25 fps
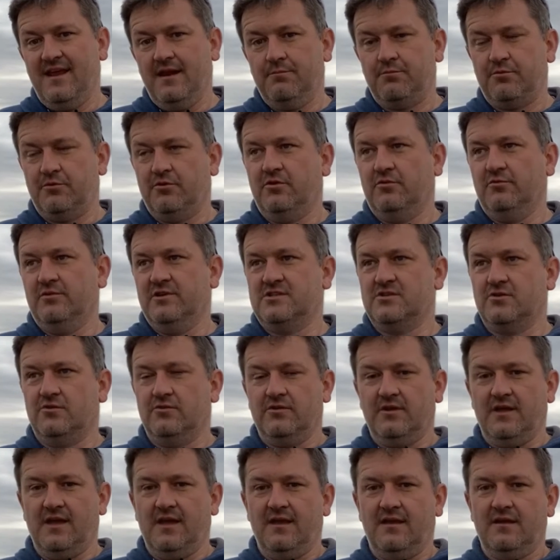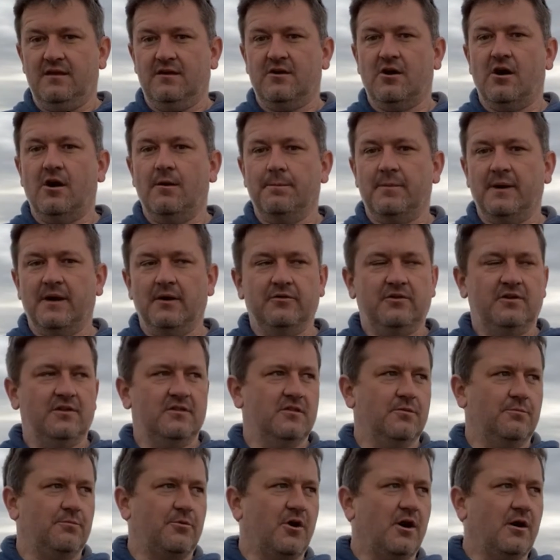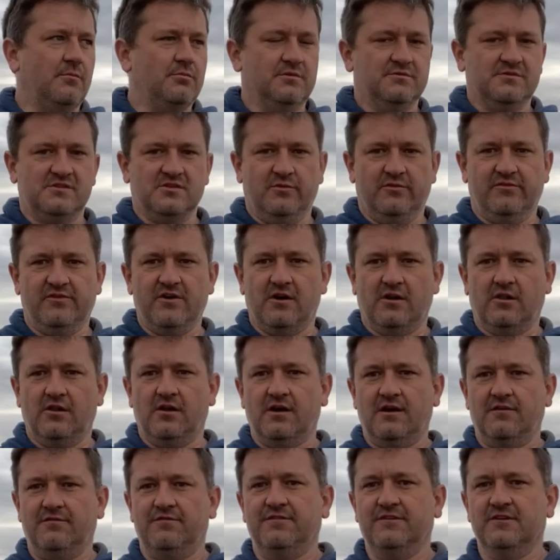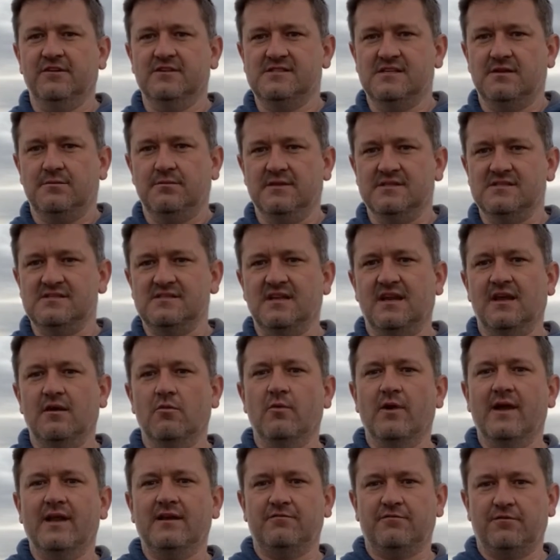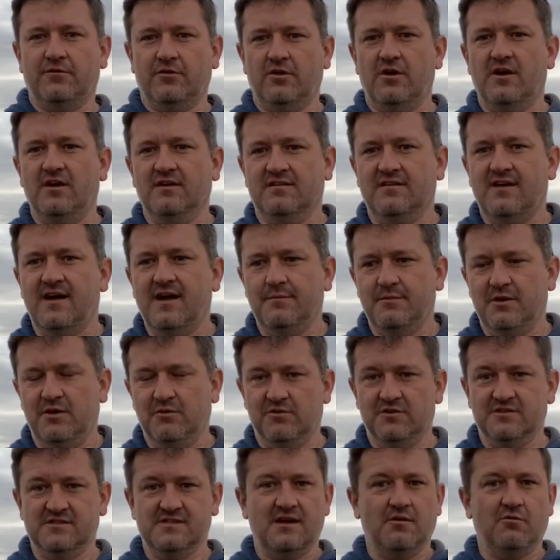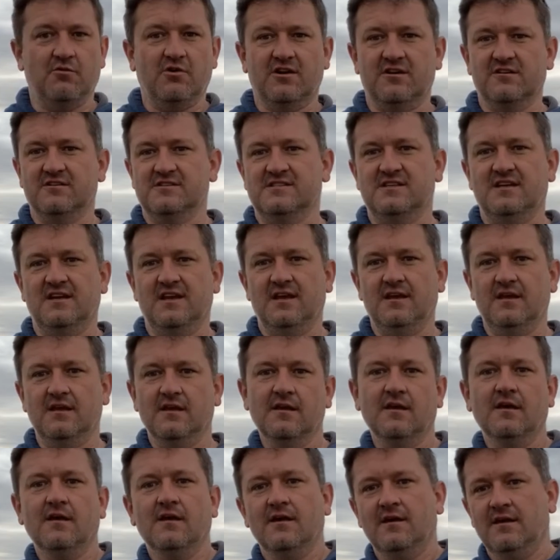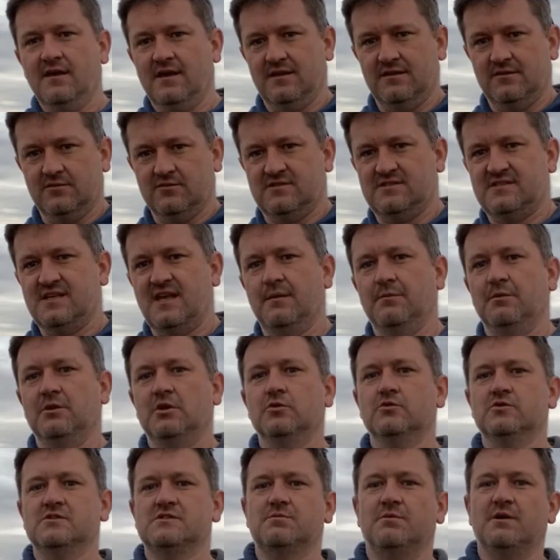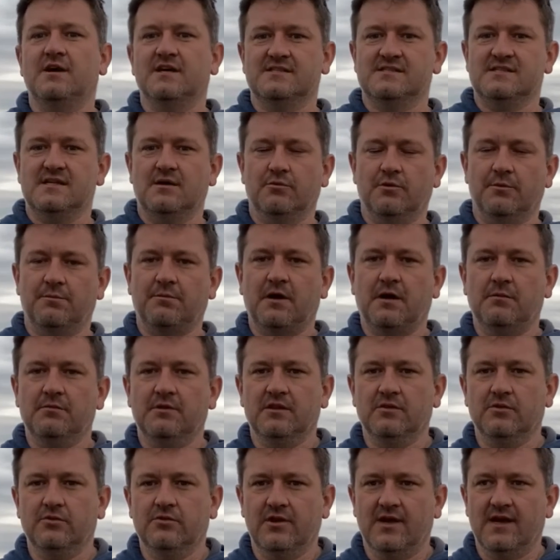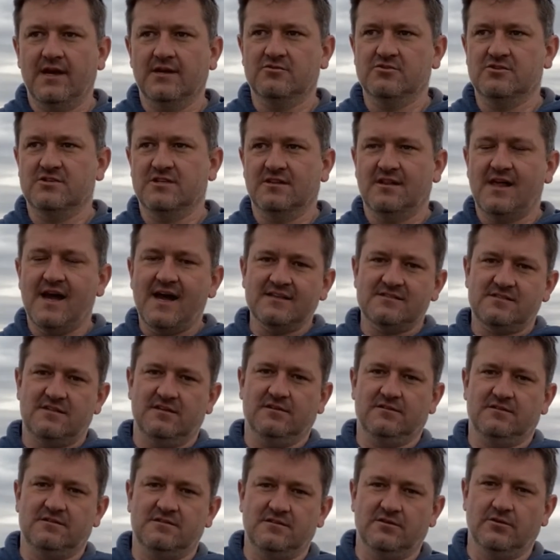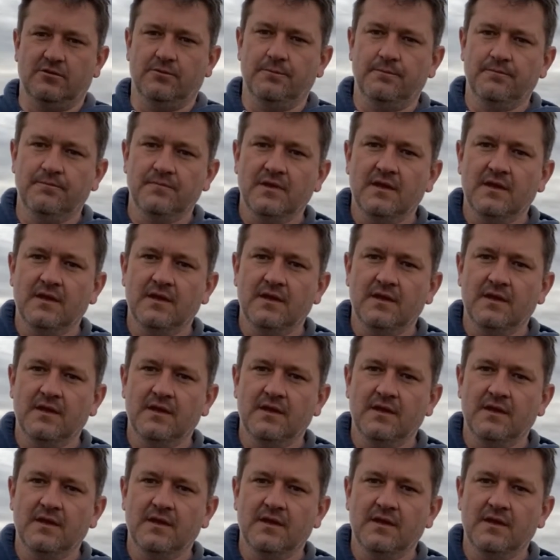April, which only compounded the problem. So we've got a lot of fields that have been sitting wet for a long time. And where's that water sitting? In those same low spots that were probably low nitrogen last year. So